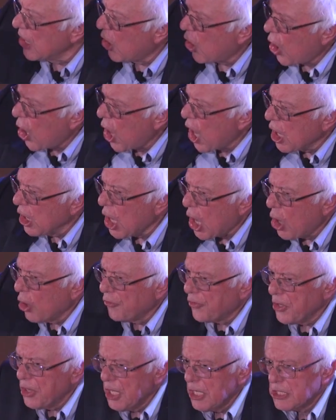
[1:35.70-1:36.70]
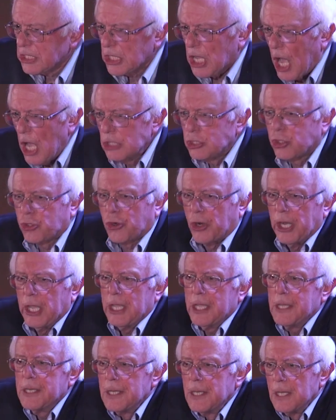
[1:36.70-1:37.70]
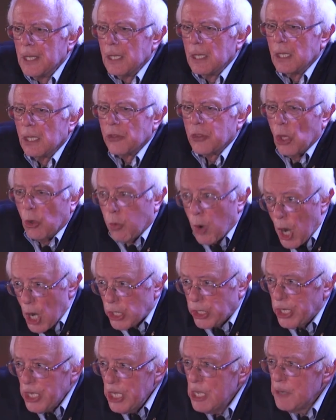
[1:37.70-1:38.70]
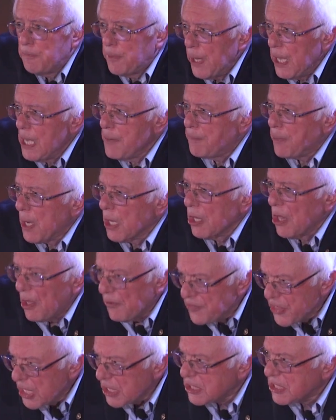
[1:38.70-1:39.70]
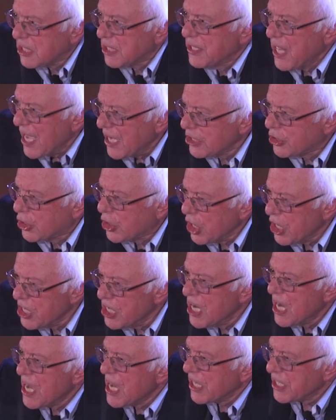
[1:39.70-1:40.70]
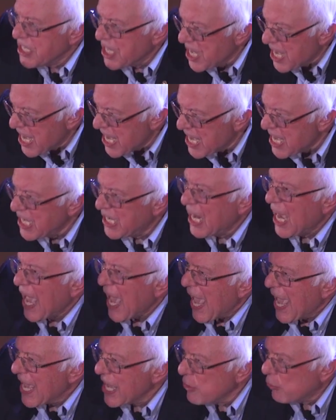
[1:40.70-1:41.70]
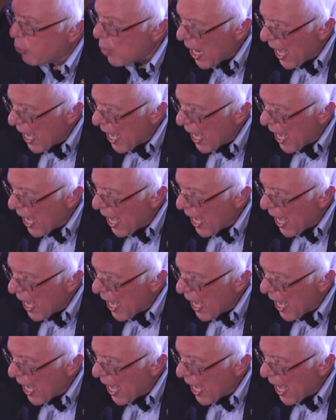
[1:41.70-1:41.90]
and all over this country, the working people of this nation need a